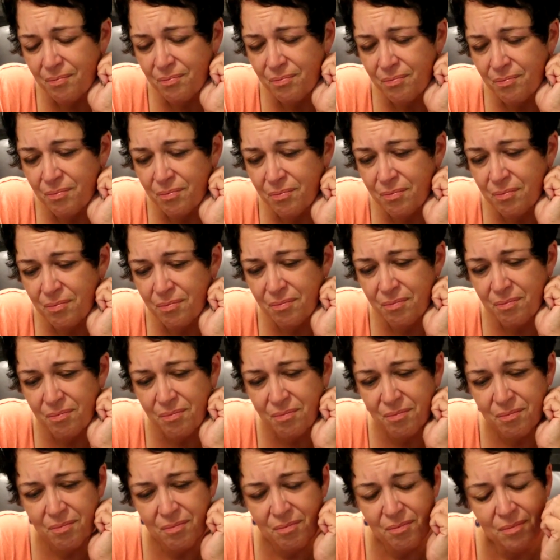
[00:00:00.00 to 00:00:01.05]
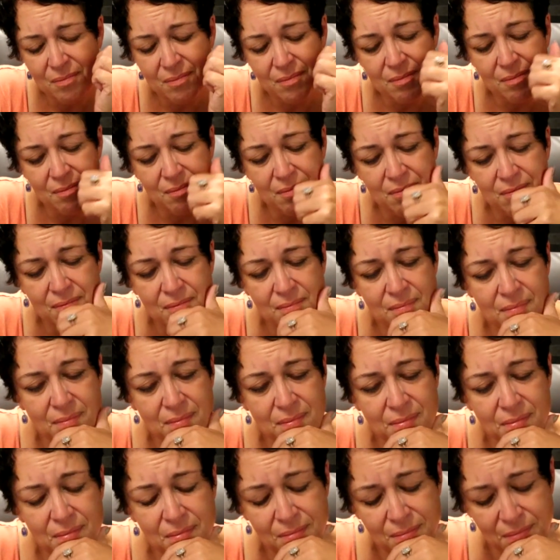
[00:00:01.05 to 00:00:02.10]

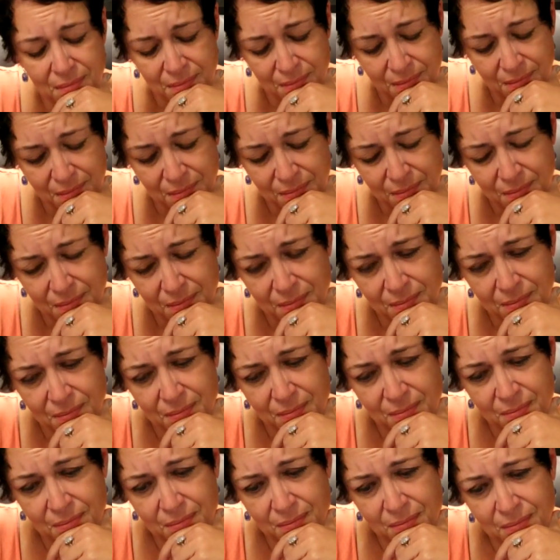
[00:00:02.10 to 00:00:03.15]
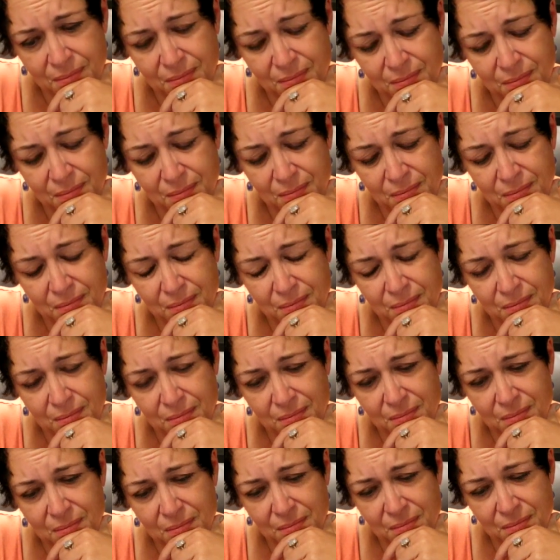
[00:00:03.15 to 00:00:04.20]

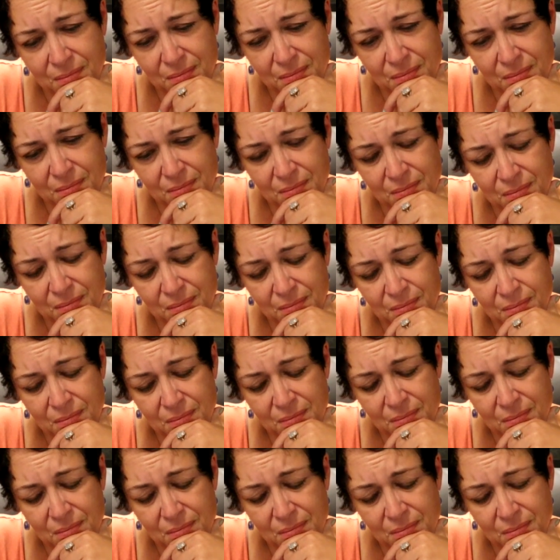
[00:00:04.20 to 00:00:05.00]
[no speech]